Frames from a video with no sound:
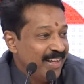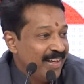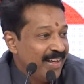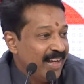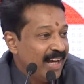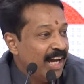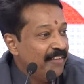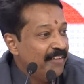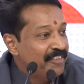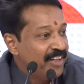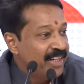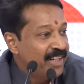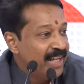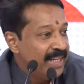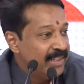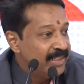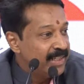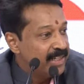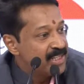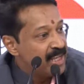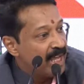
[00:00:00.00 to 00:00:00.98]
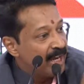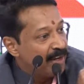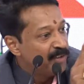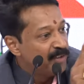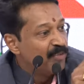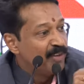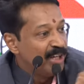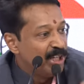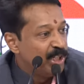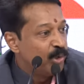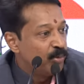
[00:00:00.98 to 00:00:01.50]
After that, there is another
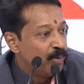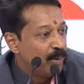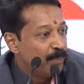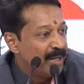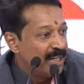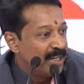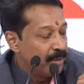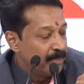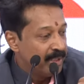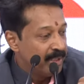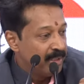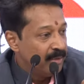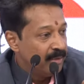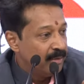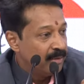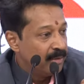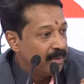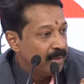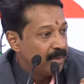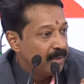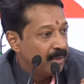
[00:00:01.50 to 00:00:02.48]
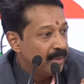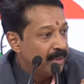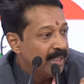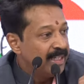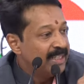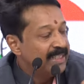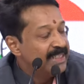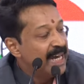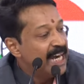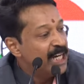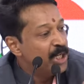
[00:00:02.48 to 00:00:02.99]
window will be coming.
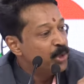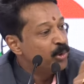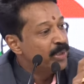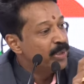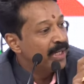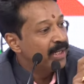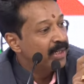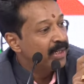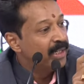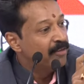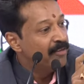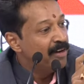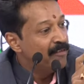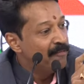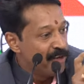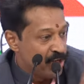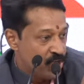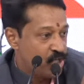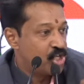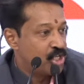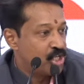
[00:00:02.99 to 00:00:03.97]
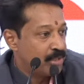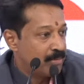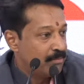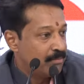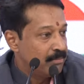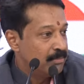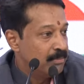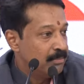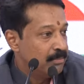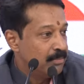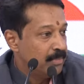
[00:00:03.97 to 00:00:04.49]
In that, you can give a wish.
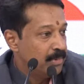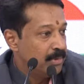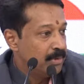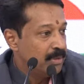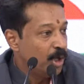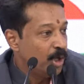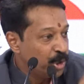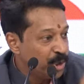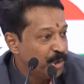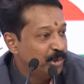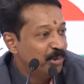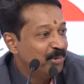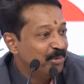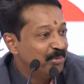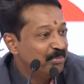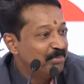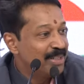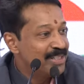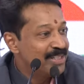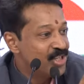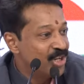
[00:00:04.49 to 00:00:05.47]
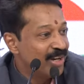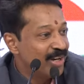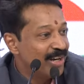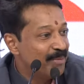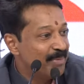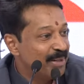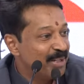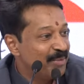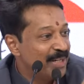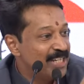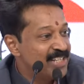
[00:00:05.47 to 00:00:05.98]
Not you, but children
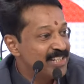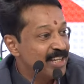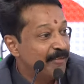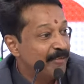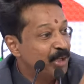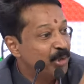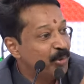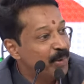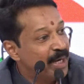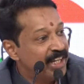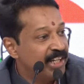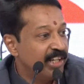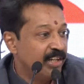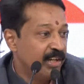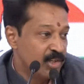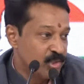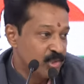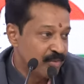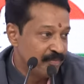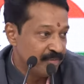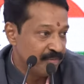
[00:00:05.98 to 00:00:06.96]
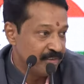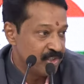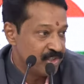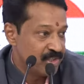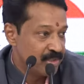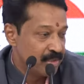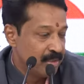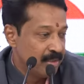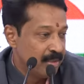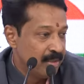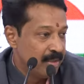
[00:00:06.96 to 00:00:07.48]
between 7 to 18 years of age.
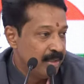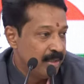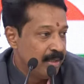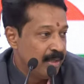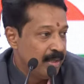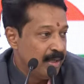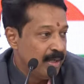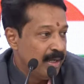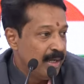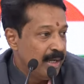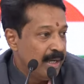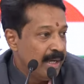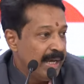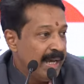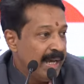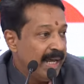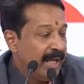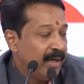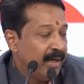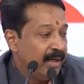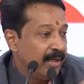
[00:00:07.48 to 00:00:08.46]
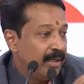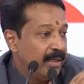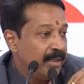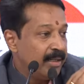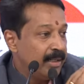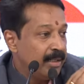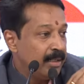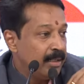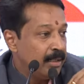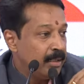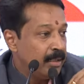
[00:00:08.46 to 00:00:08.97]
And
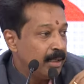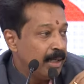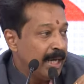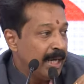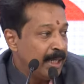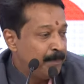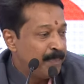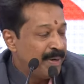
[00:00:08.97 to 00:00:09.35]
at